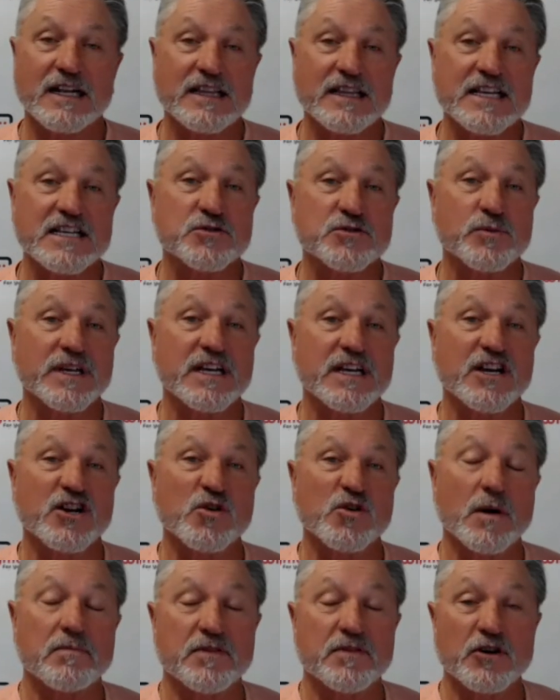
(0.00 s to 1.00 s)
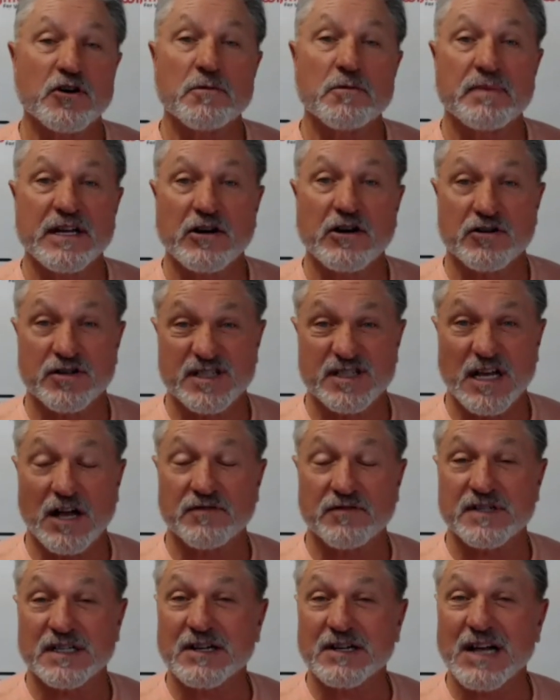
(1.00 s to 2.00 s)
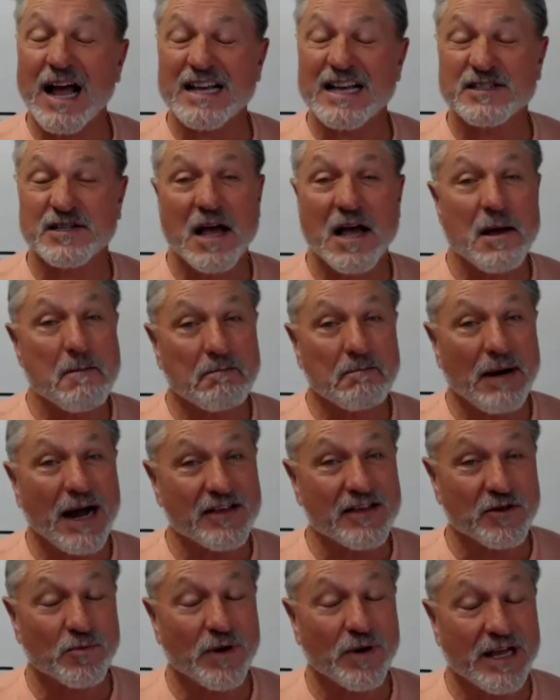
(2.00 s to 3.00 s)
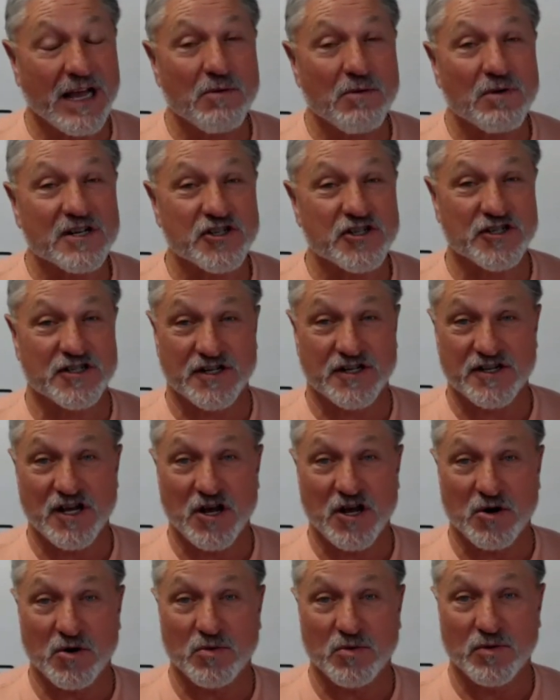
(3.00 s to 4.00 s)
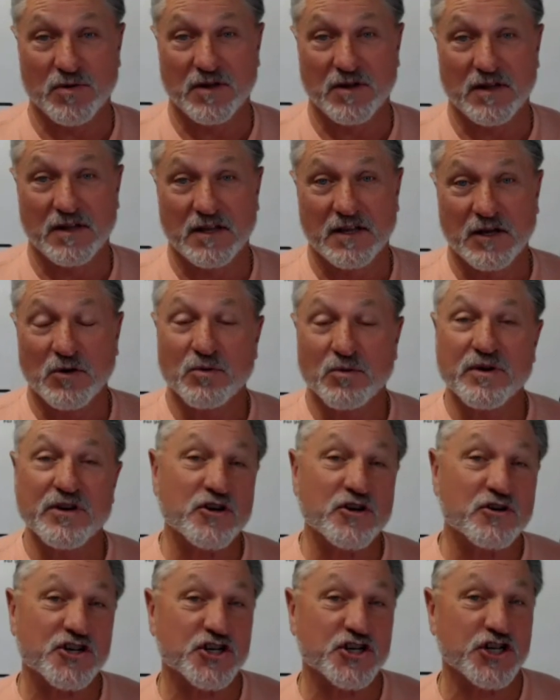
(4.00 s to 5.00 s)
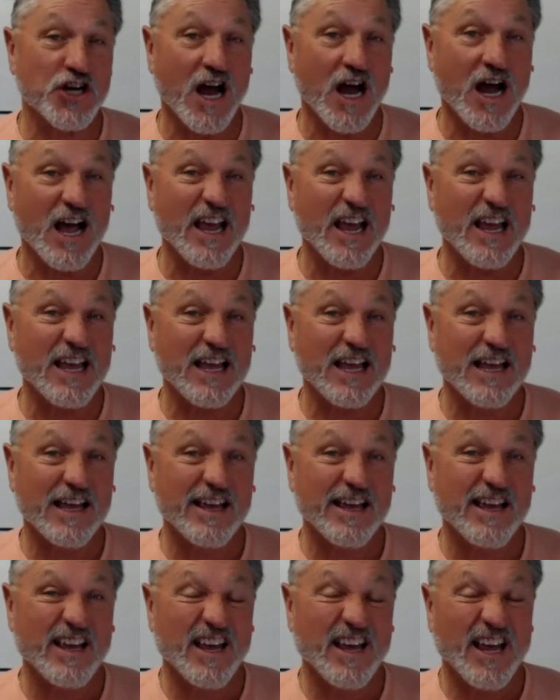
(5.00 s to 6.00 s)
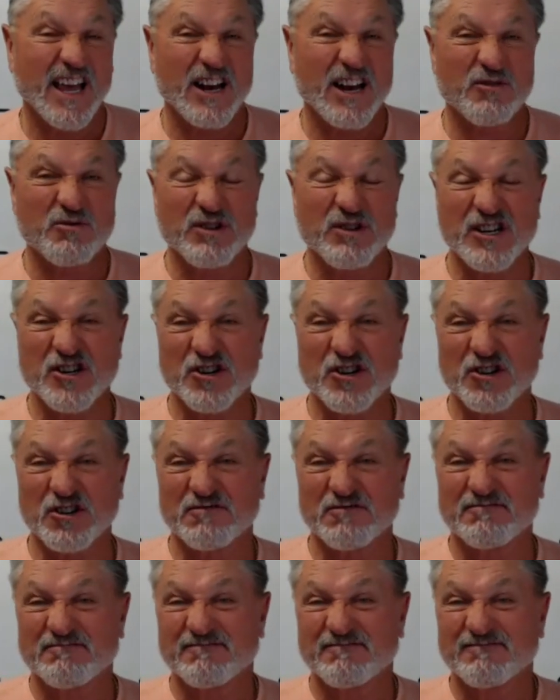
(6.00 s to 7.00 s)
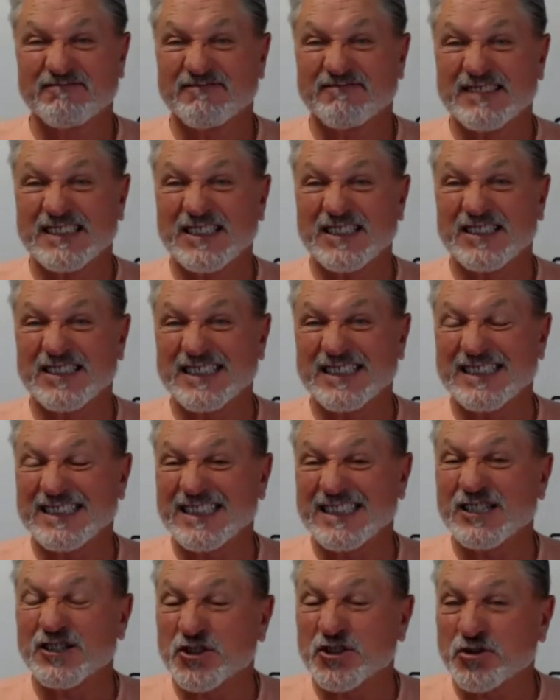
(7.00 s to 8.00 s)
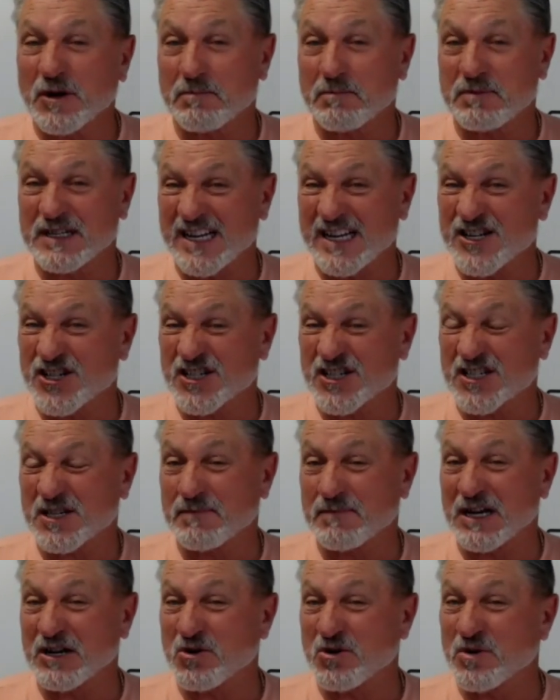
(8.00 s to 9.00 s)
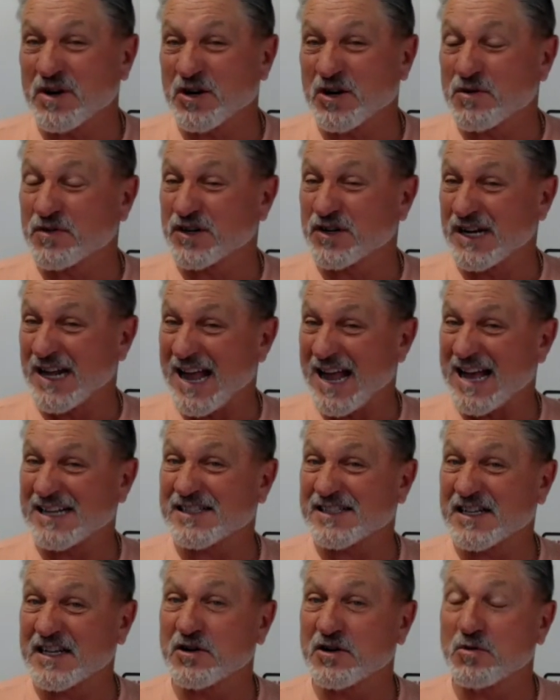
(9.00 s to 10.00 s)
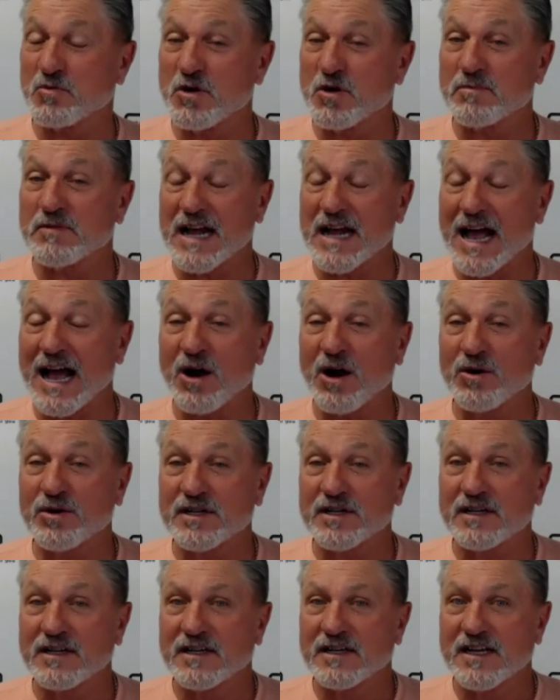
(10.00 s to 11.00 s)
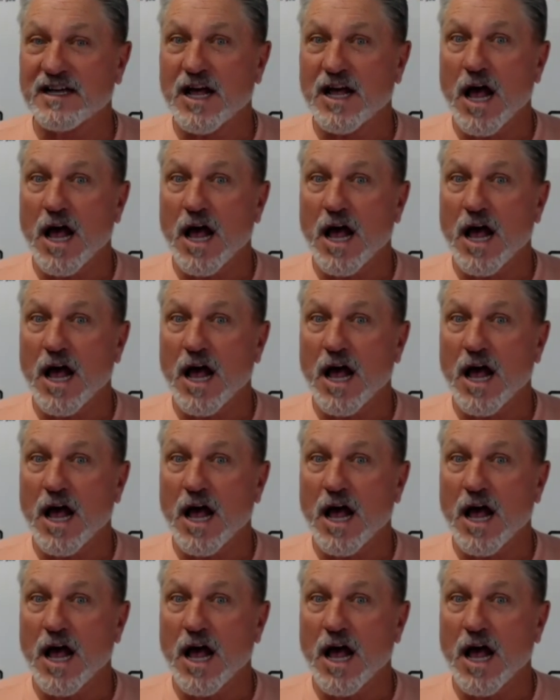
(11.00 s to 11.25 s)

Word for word: then at least we can go up there and be ourselves. And guys, by the way, I want you to know when you're shy and when you're a little trepidatious about going over and asking a woman out,